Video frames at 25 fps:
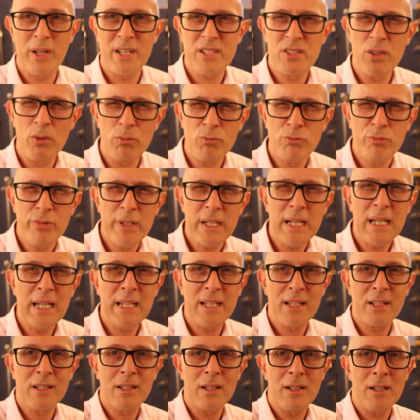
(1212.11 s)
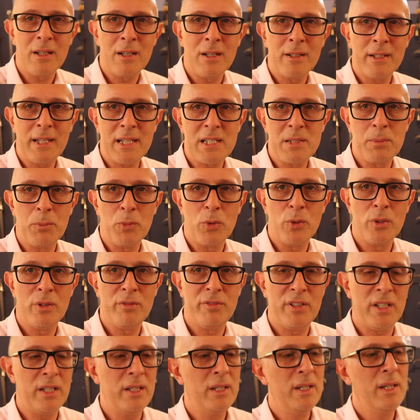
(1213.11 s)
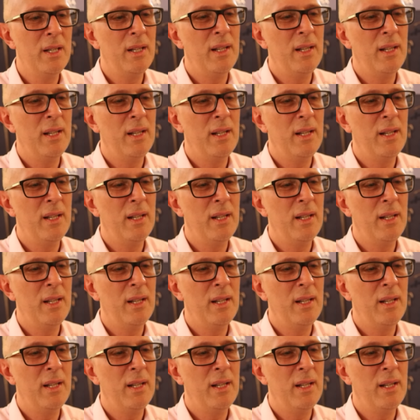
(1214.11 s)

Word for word: It's not really a guard. It's more of a,